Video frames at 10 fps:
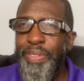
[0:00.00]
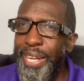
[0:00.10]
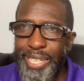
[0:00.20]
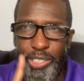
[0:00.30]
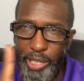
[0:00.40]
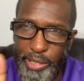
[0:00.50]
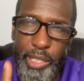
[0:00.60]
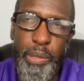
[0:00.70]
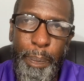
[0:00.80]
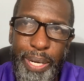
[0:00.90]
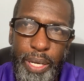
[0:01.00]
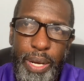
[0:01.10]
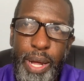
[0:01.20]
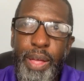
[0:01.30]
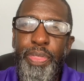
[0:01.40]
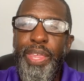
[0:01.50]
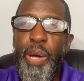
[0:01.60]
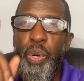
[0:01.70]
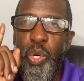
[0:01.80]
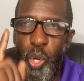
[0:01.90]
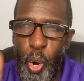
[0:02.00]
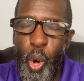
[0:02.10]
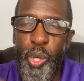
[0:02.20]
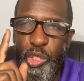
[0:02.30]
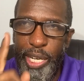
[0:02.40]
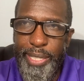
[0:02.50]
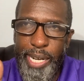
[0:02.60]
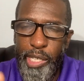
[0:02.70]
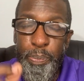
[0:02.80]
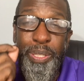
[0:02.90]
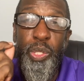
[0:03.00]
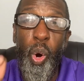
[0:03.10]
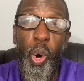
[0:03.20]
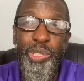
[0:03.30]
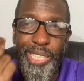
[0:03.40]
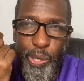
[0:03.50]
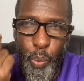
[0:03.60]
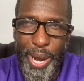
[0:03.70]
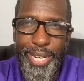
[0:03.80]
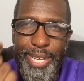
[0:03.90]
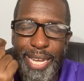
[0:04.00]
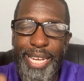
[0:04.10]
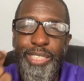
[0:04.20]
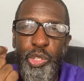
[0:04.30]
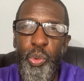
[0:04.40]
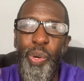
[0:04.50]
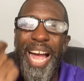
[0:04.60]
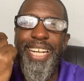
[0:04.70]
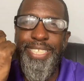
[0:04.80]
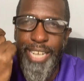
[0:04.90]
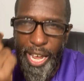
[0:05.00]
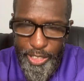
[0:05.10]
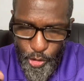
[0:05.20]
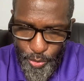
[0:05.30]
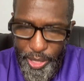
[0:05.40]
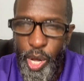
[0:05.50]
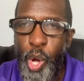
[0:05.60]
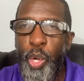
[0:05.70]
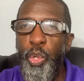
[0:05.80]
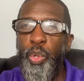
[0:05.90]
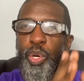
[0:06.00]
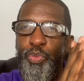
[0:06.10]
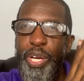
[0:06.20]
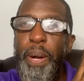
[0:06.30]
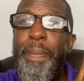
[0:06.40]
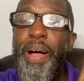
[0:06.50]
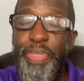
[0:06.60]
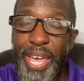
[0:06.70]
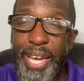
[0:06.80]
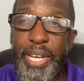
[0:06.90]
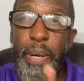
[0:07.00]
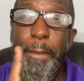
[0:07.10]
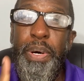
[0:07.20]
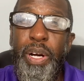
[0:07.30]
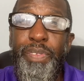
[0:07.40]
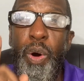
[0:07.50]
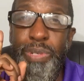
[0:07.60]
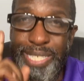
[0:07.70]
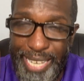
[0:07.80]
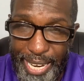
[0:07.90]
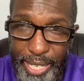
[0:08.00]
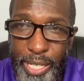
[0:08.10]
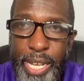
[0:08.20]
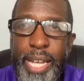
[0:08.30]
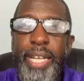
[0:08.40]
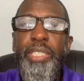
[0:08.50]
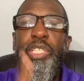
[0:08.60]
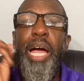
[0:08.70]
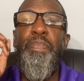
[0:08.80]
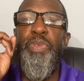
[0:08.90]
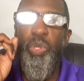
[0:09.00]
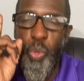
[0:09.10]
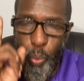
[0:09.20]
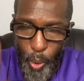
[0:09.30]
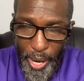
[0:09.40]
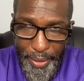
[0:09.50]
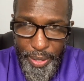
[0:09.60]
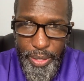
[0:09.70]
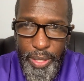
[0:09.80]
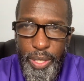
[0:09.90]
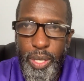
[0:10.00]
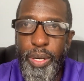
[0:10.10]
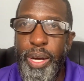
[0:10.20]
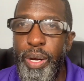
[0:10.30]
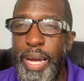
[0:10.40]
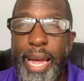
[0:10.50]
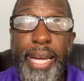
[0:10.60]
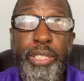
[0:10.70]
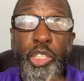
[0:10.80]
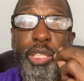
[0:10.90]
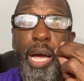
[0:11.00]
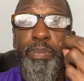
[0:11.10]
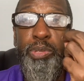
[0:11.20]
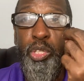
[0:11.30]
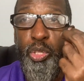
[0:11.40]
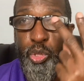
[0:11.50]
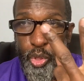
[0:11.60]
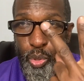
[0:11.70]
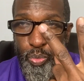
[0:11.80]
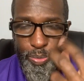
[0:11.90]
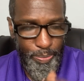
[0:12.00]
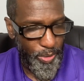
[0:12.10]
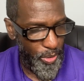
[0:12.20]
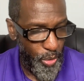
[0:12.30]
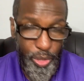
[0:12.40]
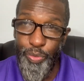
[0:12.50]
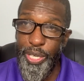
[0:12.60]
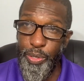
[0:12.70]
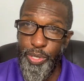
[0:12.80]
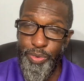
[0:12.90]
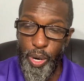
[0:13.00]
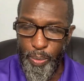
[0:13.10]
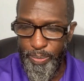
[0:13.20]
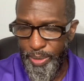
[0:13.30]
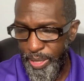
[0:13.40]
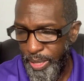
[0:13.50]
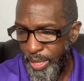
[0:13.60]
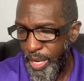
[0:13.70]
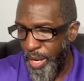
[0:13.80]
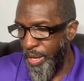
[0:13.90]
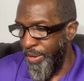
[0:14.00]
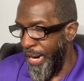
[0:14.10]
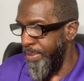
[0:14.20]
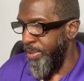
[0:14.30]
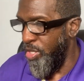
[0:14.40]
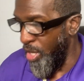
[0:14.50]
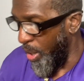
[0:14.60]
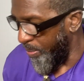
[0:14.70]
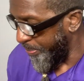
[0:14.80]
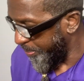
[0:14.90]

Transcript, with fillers: They didn't just disappear. They were called Gentiles because they went into idolatry. You can read about that in the book of Hosea, chapter 1 and chapter 2. You can read it on your own. All right, so